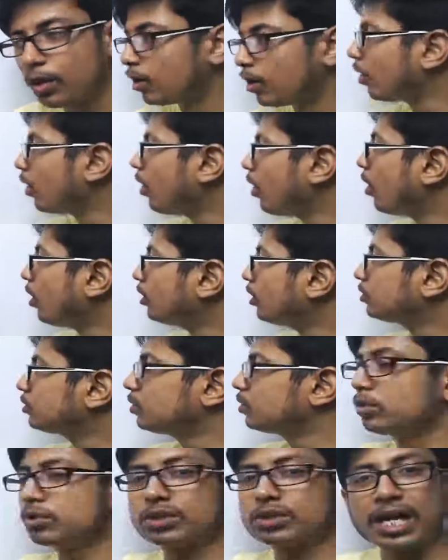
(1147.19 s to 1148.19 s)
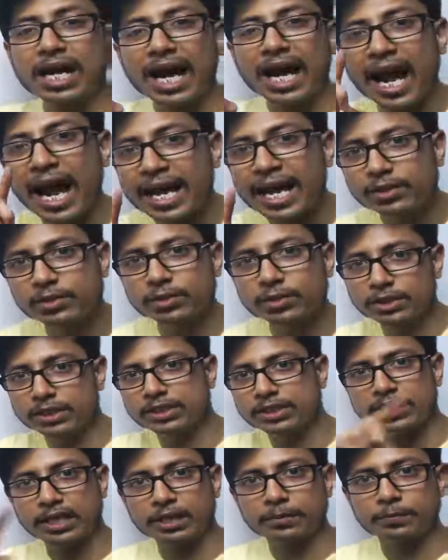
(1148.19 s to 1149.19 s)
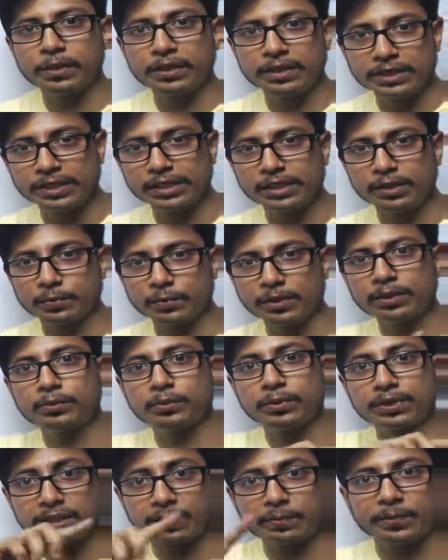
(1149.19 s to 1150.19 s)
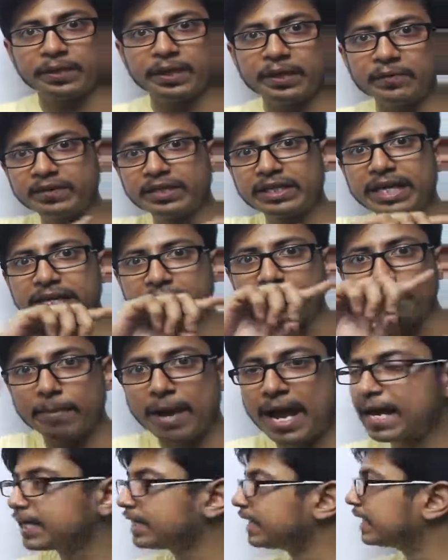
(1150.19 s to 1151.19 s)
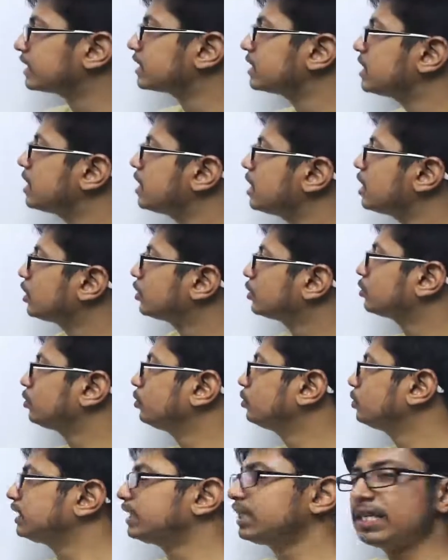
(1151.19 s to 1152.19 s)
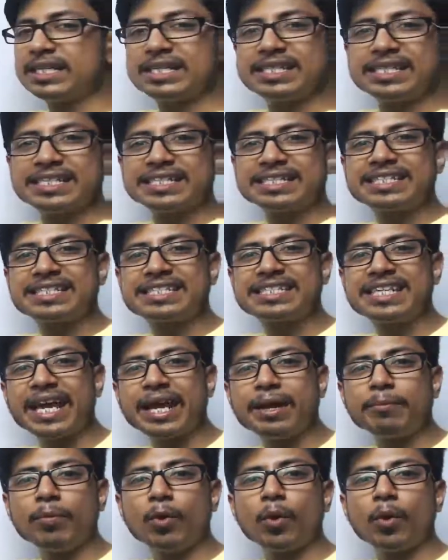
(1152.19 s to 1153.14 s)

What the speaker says: or all those hydrogens that we're dealing with, which are behaving like a magnet, to the same